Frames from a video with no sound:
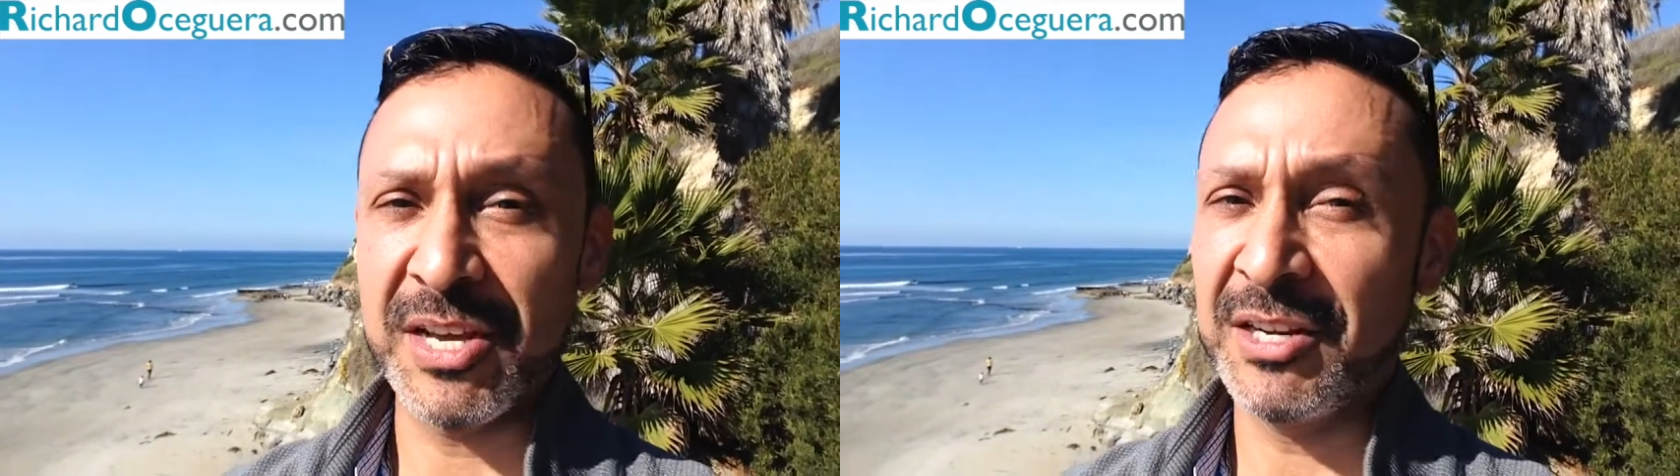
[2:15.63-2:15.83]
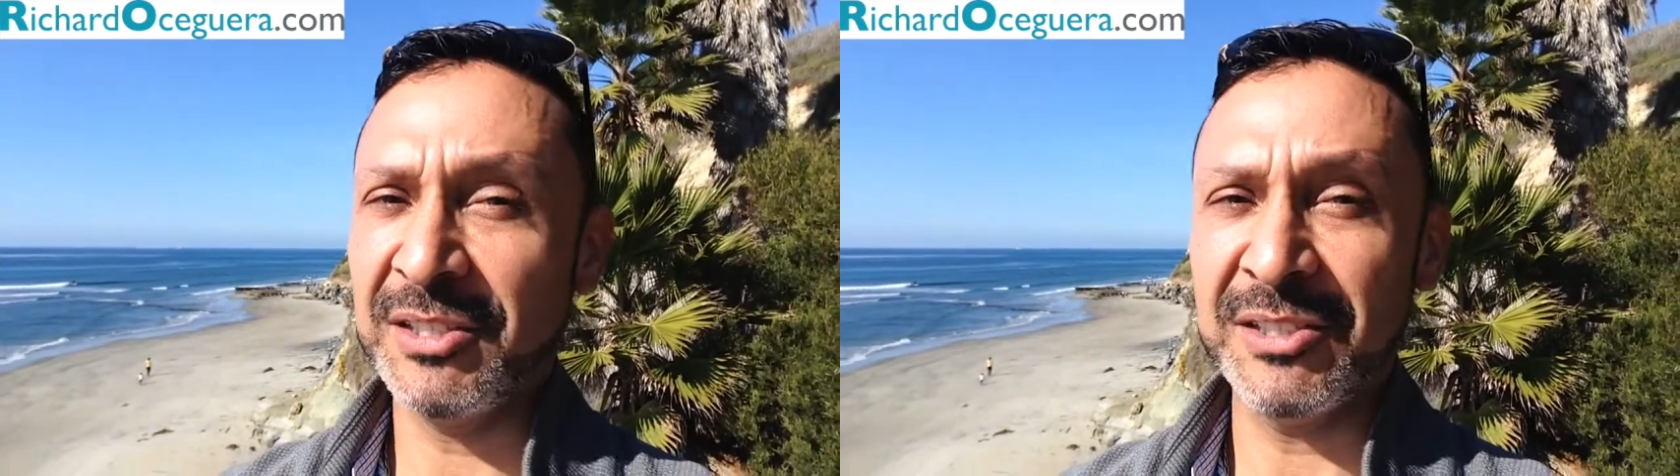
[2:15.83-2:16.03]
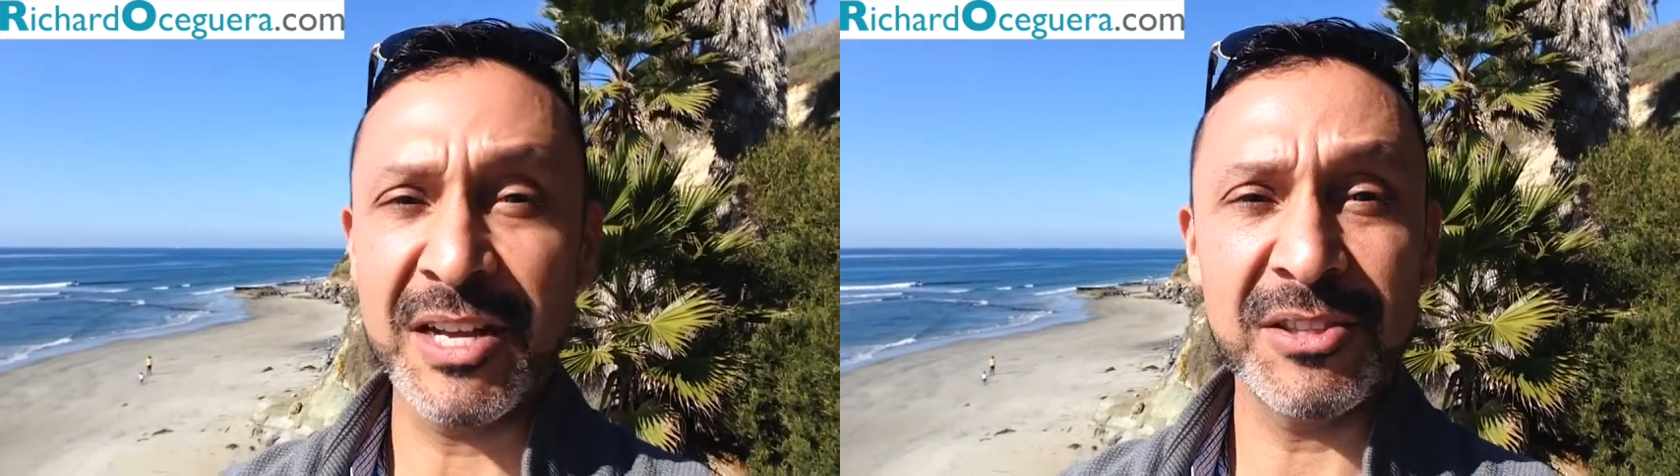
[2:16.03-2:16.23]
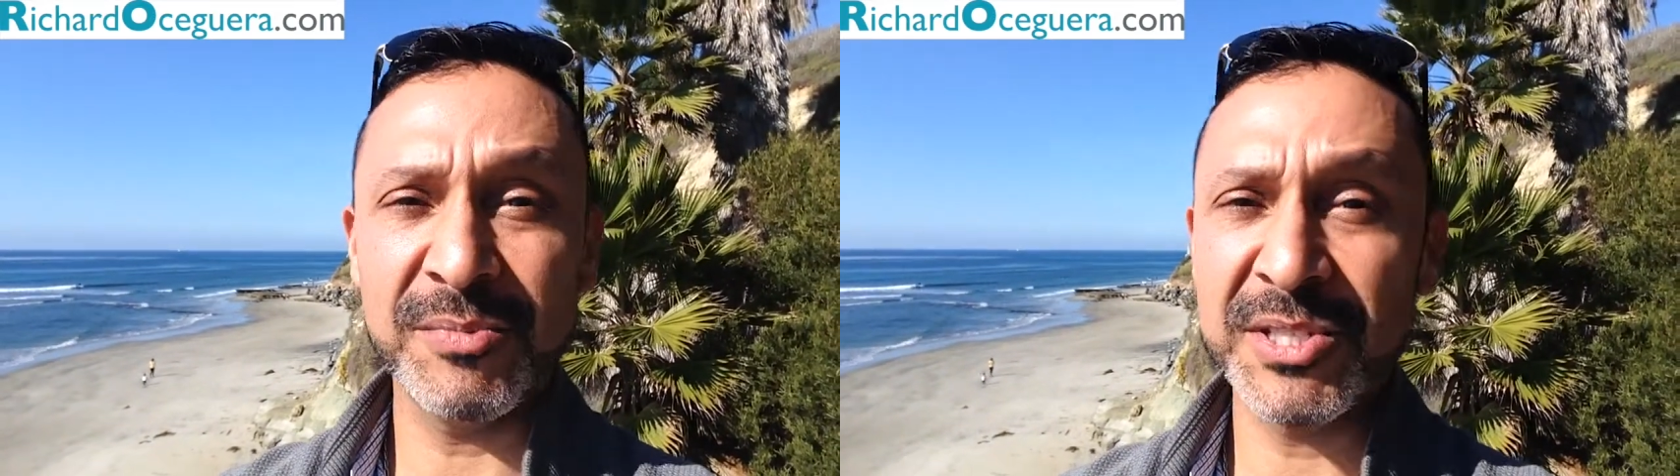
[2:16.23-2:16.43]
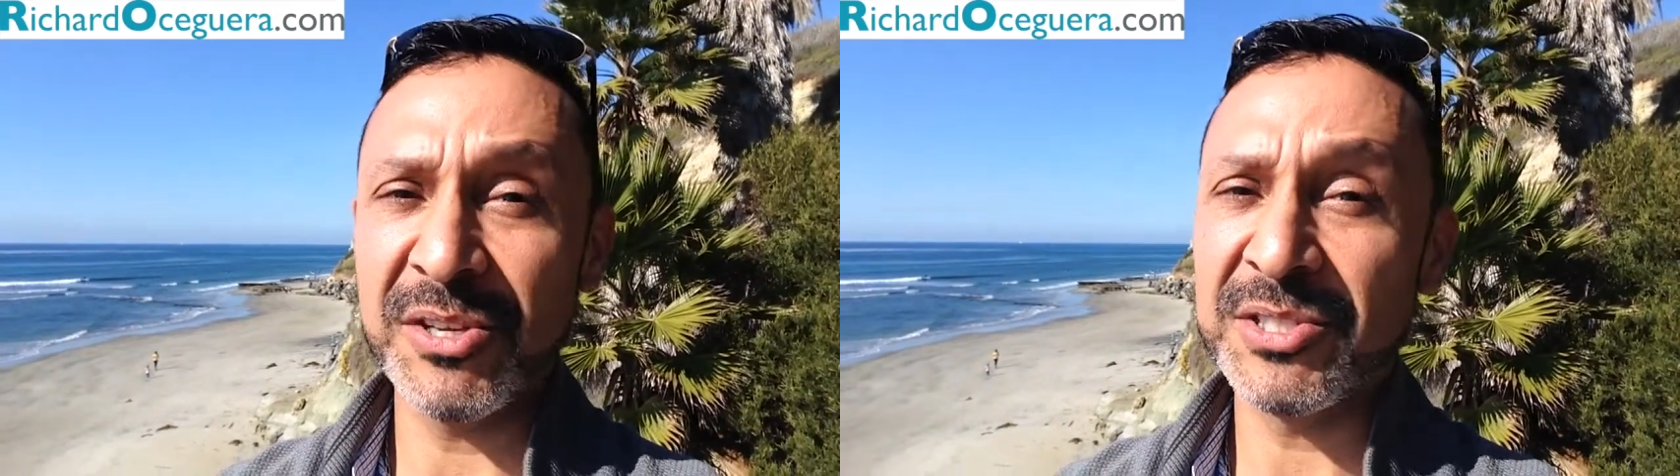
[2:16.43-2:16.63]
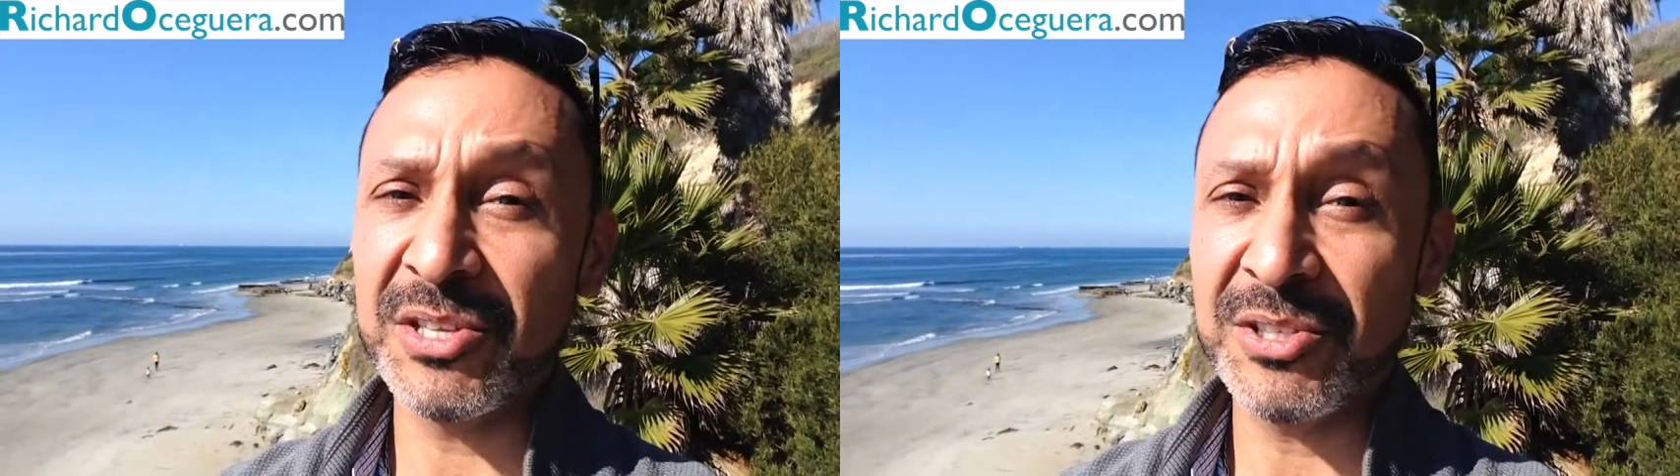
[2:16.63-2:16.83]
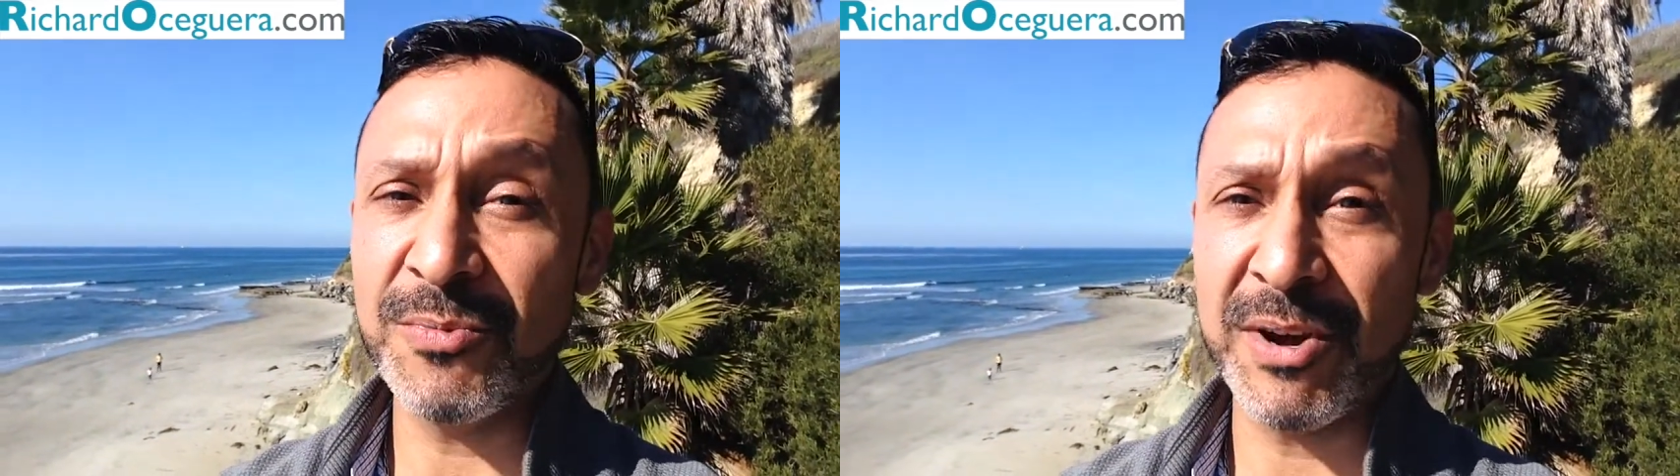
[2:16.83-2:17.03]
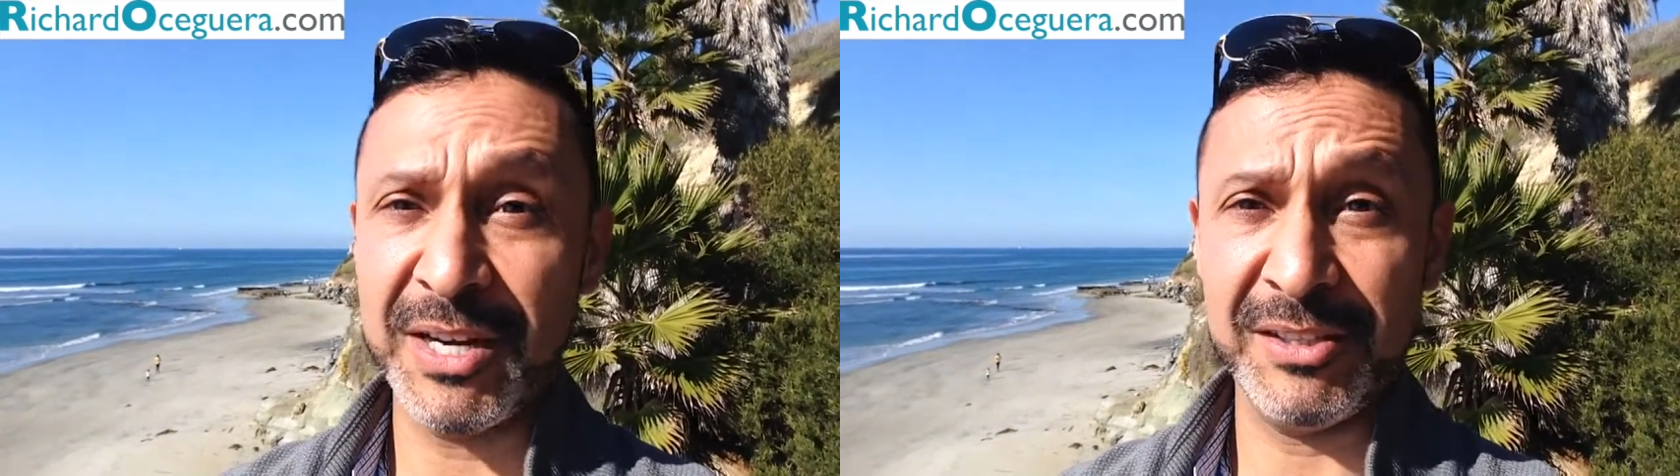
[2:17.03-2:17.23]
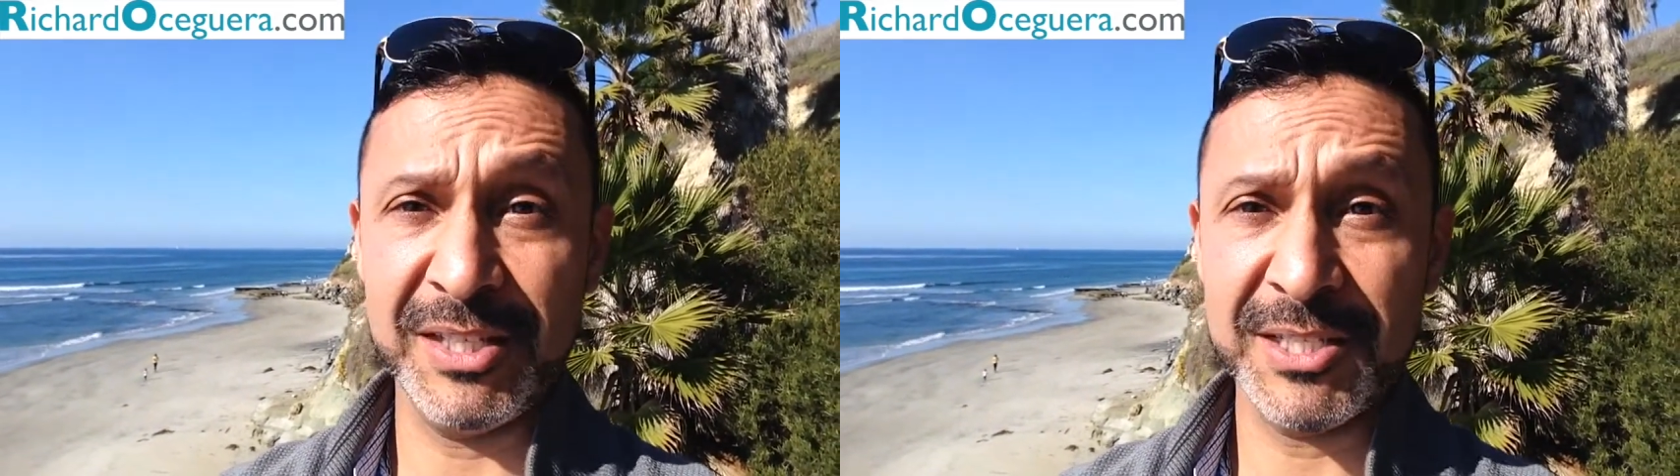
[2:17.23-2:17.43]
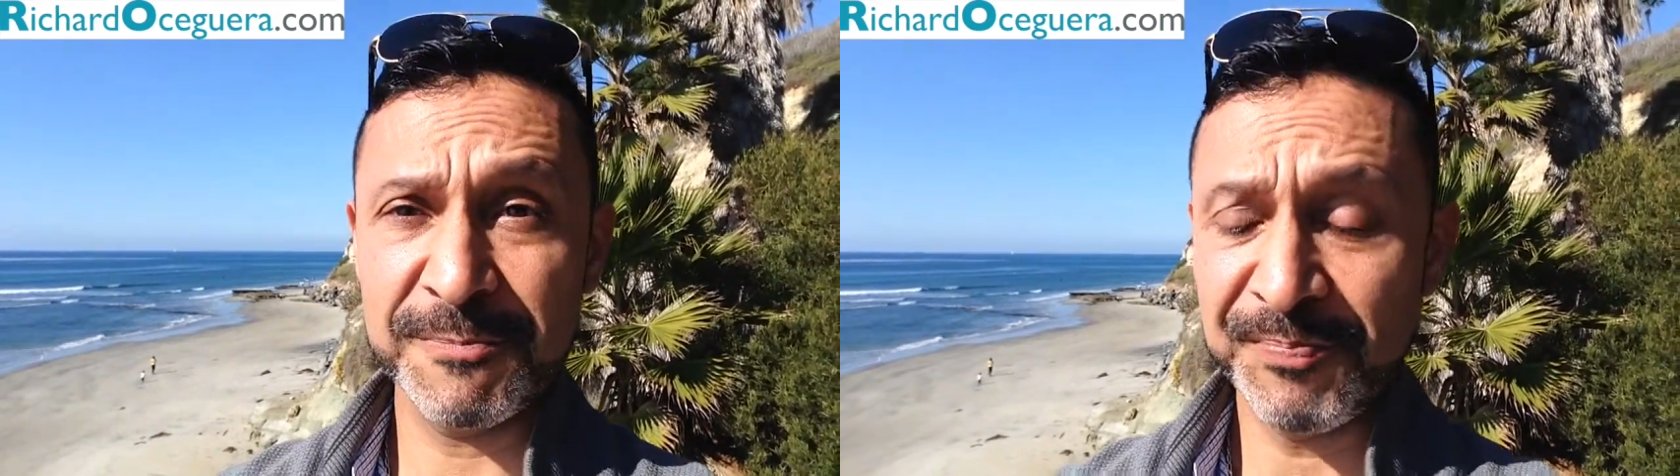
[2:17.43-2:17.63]
Not the results that you want, at
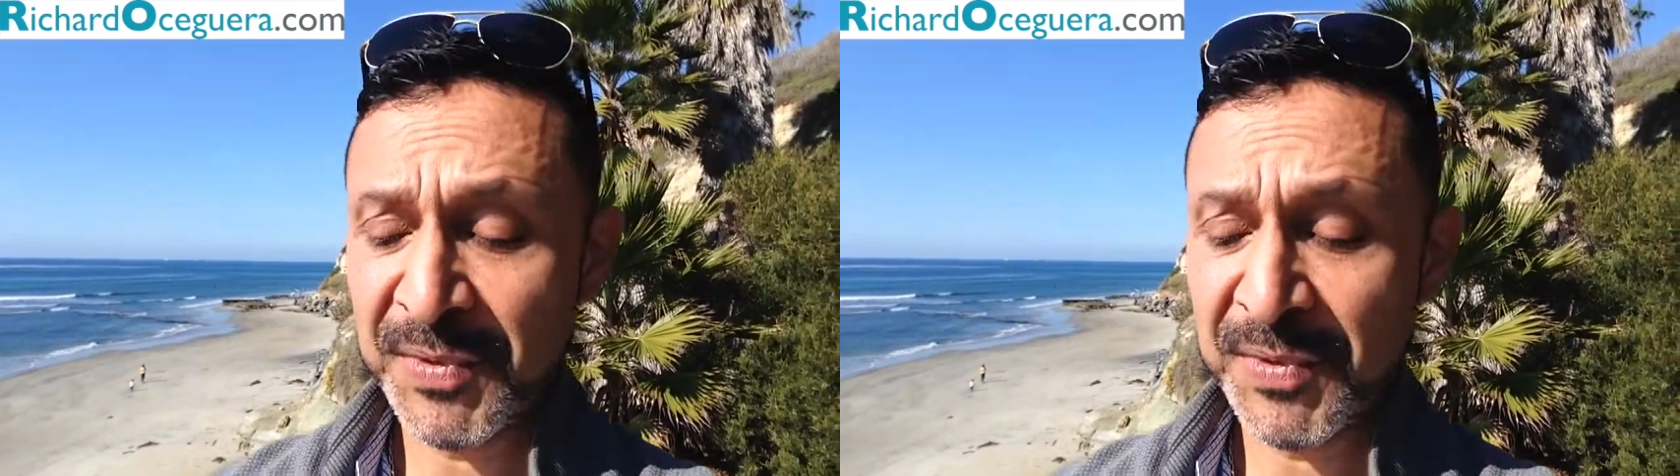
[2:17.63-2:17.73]
least.